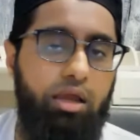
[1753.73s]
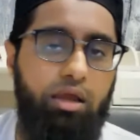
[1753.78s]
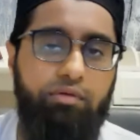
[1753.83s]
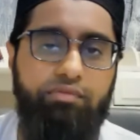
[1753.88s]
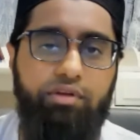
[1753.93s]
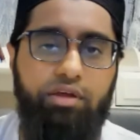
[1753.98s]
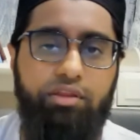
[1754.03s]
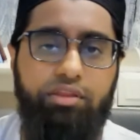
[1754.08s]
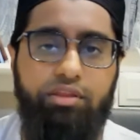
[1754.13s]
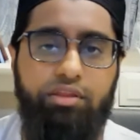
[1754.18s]

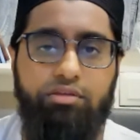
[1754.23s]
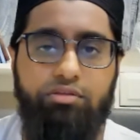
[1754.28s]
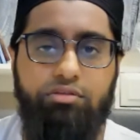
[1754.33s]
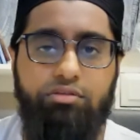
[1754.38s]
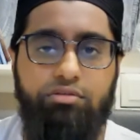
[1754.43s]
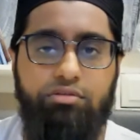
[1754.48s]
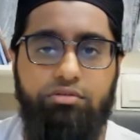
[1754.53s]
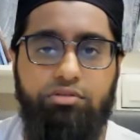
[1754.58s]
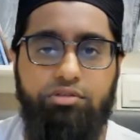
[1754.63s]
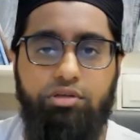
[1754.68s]
have nothing
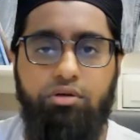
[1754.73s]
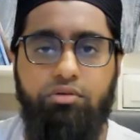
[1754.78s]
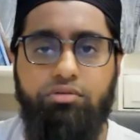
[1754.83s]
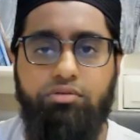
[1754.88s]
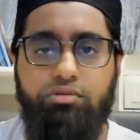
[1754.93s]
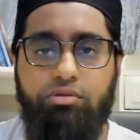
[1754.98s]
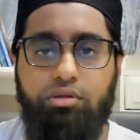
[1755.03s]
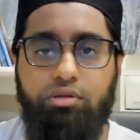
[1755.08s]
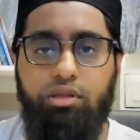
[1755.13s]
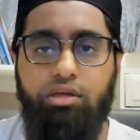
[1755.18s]
to
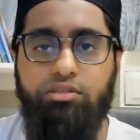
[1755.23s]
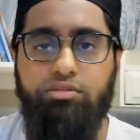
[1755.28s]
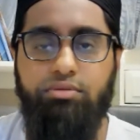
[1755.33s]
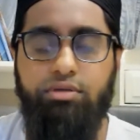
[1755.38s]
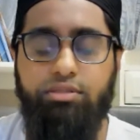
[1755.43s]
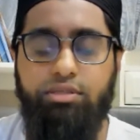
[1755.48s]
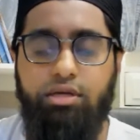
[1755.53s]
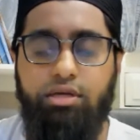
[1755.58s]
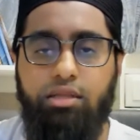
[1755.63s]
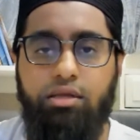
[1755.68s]
show to Allah
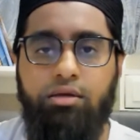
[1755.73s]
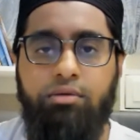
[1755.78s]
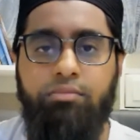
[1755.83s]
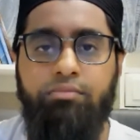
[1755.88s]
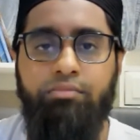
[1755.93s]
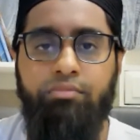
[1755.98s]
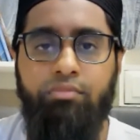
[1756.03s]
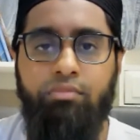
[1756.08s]
subhanahu wa ta'ala.